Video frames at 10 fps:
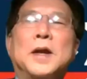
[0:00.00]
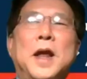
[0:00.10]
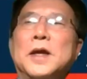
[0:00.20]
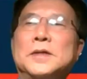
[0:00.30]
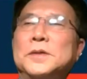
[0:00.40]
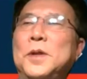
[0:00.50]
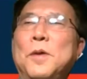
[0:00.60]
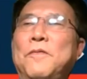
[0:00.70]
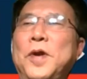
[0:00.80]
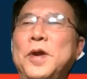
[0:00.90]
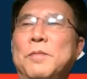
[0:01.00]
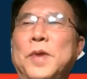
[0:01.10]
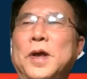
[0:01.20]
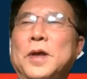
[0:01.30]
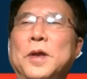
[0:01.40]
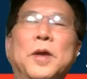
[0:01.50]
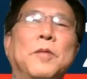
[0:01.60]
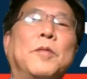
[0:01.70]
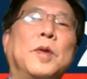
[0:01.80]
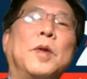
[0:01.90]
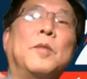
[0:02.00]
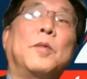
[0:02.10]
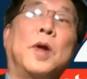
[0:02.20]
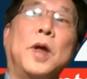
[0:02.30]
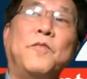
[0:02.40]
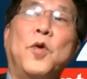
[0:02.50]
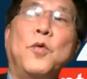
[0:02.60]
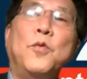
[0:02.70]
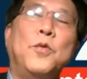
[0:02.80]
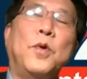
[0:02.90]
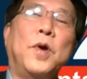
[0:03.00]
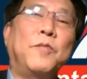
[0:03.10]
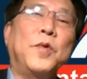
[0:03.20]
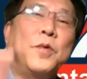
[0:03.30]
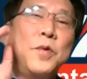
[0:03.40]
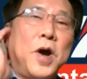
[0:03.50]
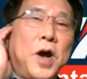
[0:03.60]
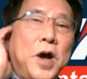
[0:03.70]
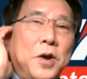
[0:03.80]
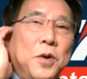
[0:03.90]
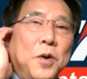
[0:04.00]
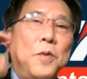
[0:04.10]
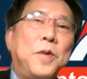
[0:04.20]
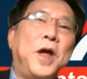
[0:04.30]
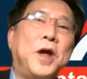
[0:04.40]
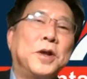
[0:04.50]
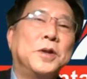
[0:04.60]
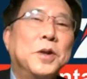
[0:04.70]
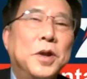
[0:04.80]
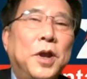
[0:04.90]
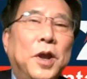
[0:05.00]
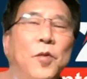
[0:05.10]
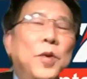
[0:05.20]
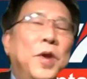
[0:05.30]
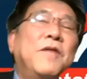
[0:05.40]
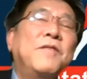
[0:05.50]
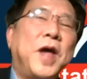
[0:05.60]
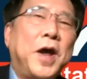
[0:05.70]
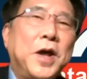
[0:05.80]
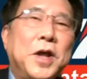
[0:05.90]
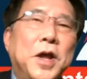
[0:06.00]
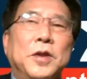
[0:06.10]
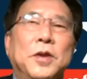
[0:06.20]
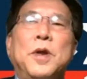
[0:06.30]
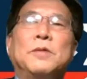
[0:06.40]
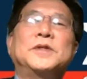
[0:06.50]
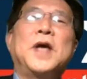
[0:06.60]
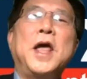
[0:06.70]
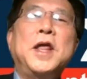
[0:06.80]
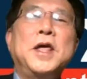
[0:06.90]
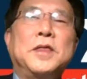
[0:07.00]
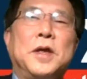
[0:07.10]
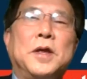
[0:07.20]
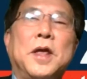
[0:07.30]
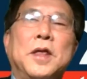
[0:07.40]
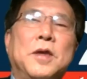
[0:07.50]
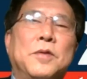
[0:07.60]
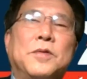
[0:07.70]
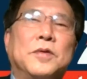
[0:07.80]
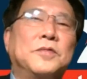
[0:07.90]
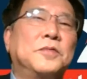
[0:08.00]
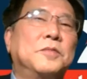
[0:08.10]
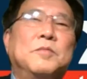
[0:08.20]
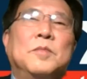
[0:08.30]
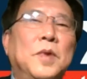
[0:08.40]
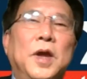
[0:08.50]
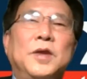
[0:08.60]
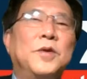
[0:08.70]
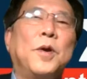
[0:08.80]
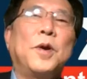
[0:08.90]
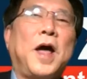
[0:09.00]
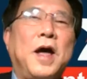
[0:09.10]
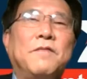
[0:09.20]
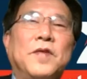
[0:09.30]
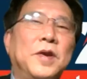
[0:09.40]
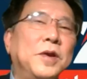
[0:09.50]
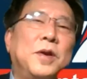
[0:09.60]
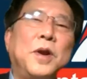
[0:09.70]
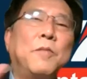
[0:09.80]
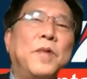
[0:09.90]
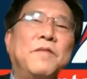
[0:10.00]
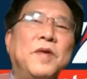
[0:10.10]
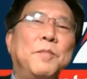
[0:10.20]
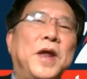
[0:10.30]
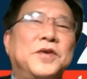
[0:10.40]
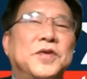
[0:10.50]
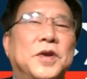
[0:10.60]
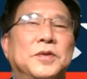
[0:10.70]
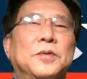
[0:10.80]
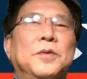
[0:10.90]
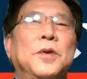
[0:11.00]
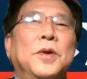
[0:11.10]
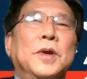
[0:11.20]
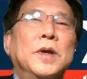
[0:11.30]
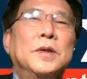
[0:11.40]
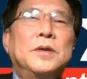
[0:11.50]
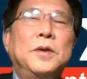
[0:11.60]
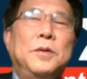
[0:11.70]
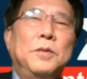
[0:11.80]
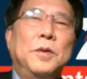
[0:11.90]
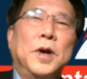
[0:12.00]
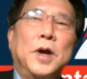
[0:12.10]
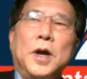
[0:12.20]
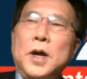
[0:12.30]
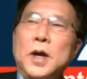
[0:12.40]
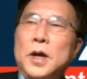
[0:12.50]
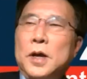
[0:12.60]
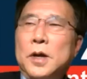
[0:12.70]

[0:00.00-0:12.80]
there, there's no freedom. There, if you if you uh, go there if you live there and you don't say anything and you just enjoy life and don't even mention to to uh,